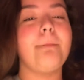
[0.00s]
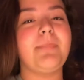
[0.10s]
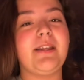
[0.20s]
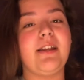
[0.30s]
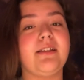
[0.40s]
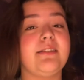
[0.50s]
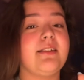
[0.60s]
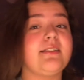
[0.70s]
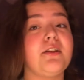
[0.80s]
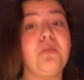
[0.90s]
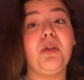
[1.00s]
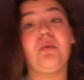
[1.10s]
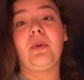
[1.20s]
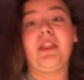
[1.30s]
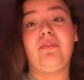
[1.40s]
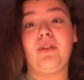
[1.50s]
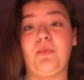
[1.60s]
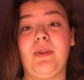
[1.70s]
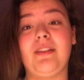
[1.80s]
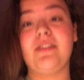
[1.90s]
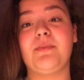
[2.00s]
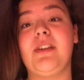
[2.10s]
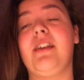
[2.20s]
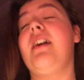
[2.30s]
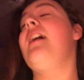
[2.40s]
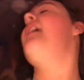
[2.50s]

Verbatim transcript: because it's going to be a really fun week this week.